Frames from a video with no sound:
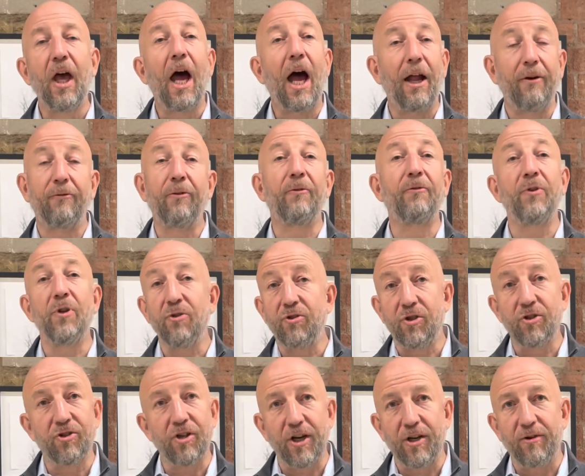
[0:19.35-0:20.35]
and for future
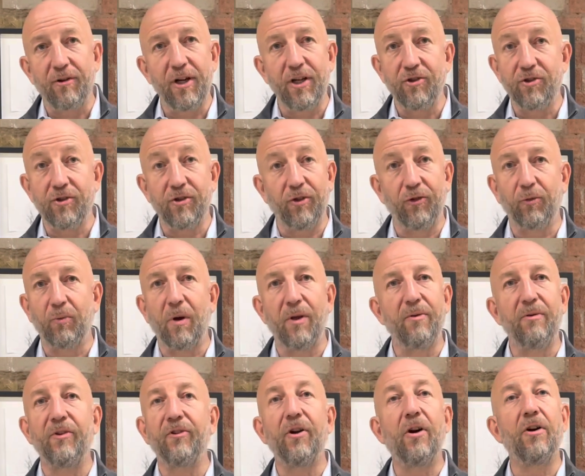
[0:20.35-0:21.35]
generations,
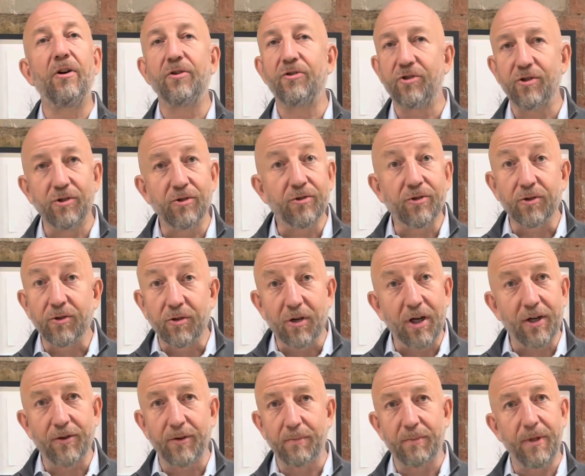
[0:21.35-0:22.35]
whether it's our children or
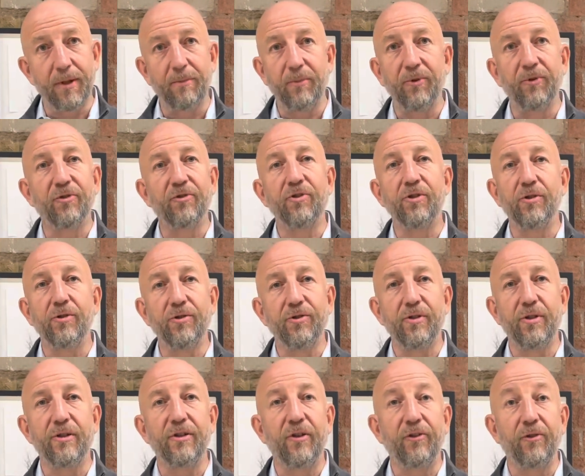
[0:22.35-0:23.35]
other people's
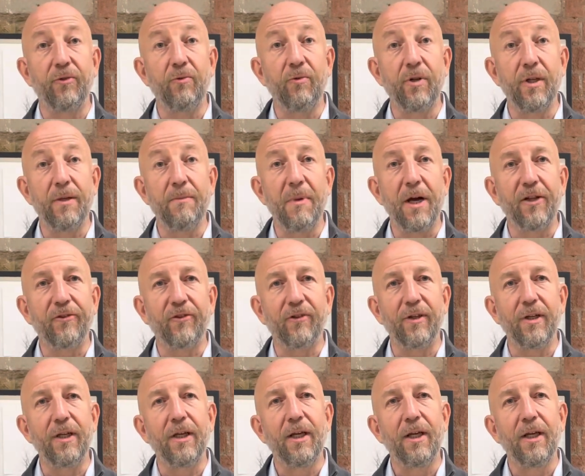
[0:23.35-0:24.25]
children, doesn't really matter.